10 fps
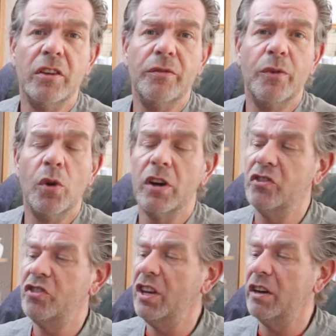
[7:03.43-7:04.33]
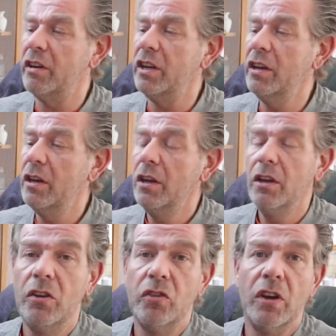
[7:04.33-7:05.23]
four in serie,
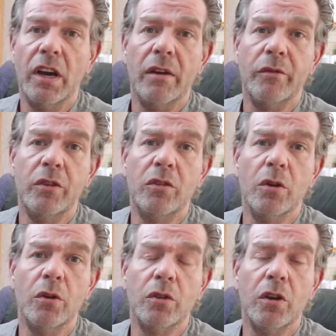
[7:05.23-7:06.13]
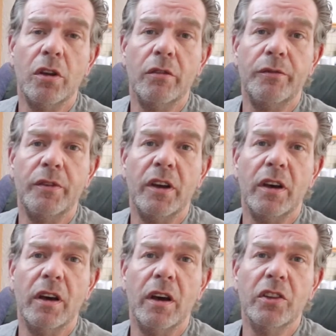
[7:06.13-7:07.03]
so I have a total of
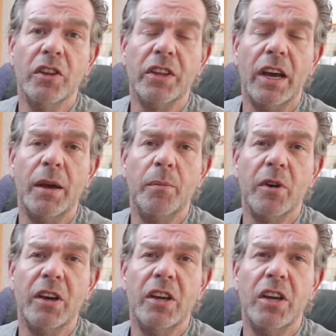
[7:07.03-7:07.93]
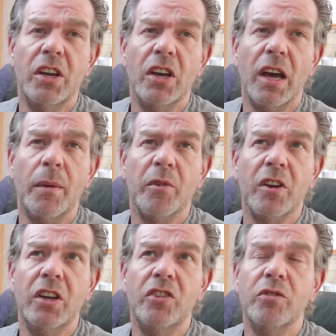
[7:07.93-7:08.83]
100
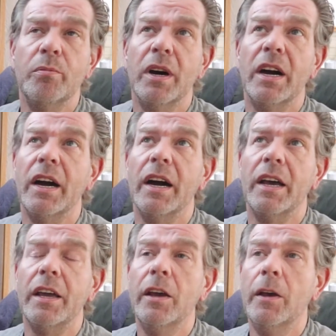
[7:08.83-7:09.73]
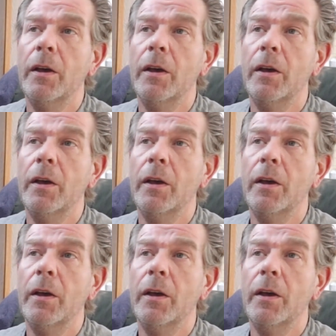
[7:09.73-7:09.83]
amperage by